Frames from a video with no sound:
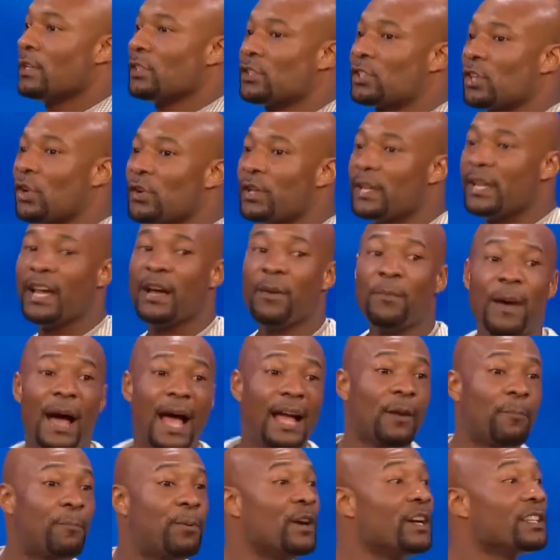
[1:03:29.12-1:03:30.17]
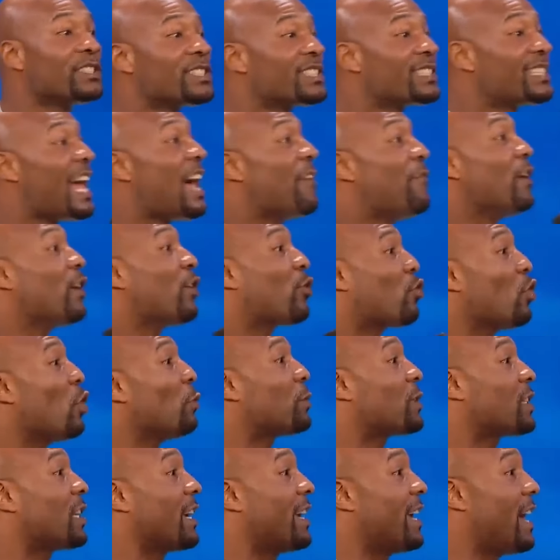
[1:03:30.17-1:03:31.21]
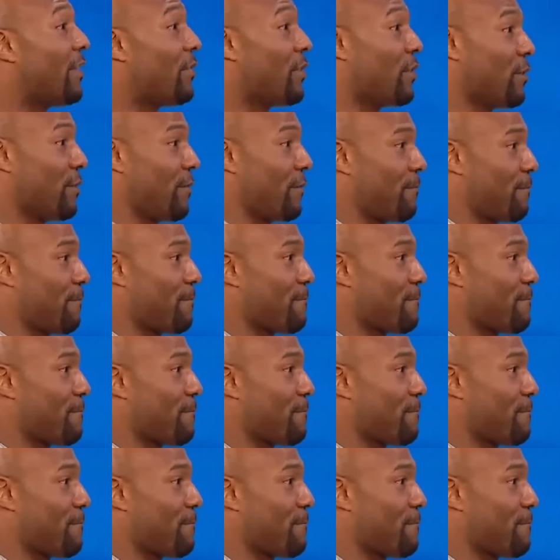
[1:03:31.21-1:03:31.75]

So Nehemiah put seven groups together.